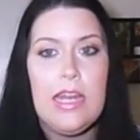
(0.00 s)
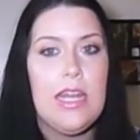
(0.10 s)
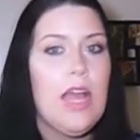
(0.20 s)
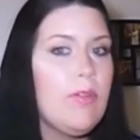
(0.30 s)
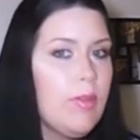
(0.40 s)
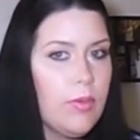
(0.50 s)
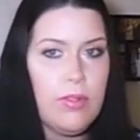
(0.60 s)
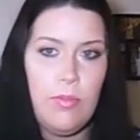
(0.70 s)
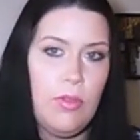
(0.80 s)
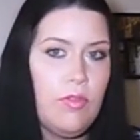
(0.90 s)
Nothing
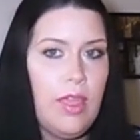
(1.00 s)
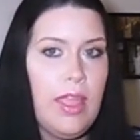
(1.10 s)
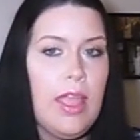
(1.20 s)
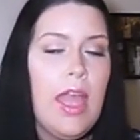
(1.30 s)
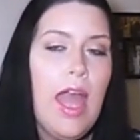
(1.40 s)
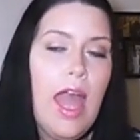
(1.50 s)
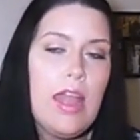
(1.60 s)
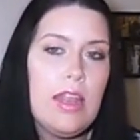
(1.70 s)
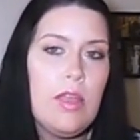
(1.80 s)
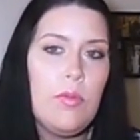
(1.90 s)
was moving
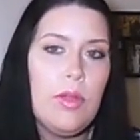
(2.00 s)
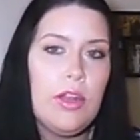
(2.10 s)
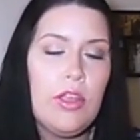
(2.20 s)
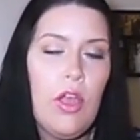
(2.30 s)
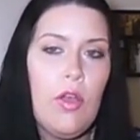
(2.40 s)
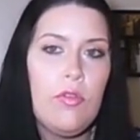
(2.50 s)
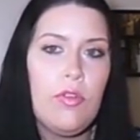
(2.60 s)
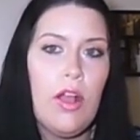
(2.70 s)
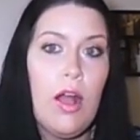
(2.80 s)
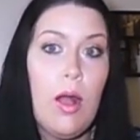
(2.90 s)
and it would go
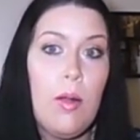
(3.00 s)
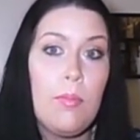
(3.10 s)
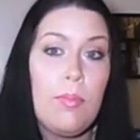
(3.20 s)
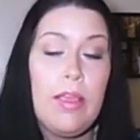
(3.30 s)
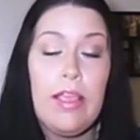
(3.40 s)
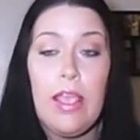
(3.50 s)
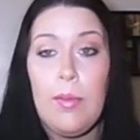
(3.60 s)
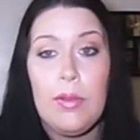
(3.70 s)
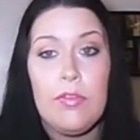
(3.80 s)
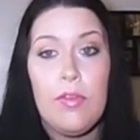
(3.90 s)
from being
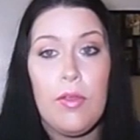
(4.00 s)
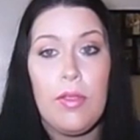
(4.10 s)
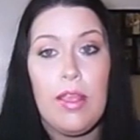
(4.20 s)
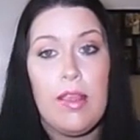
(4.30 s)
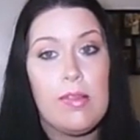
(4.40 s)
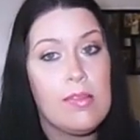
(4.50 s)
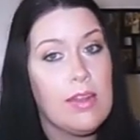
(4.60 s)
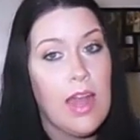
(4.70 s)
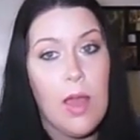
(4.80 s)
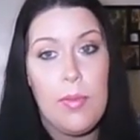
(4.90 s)
able to focus
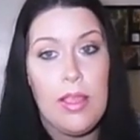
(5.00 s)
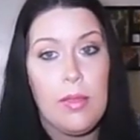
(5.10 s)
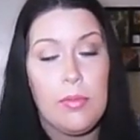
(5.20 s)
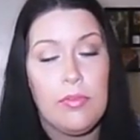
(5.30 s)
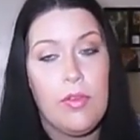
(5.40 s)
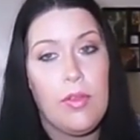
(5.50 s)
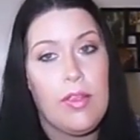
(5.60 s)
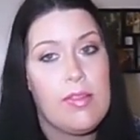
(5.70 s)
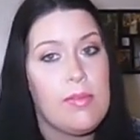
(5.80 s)
to not being able to focus.